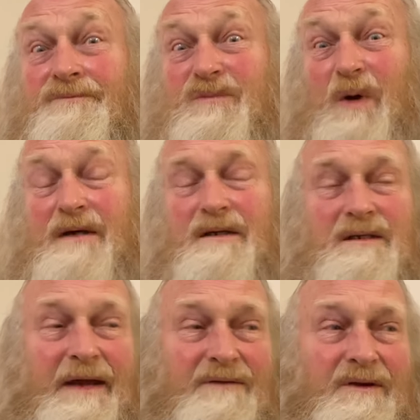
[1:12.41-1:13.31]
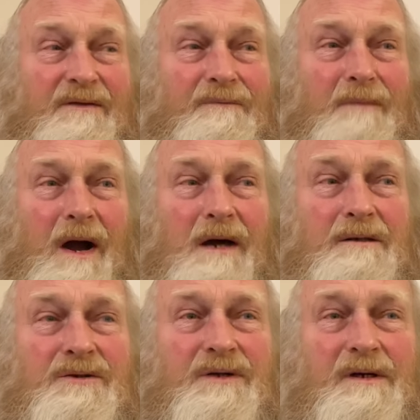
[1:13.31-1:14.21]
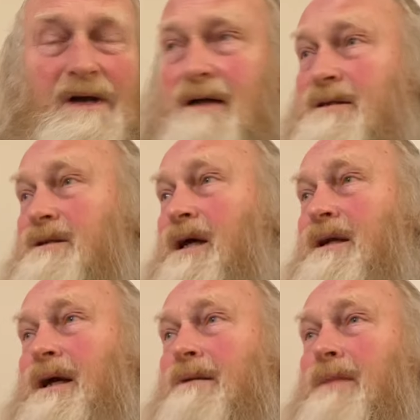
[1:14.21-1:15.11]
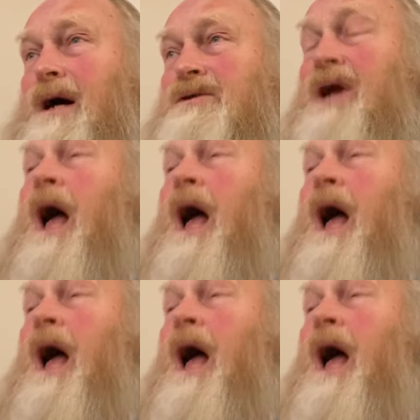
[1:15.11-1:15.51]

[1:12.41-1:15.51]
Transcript: the 27th of March, the last Sunday of March,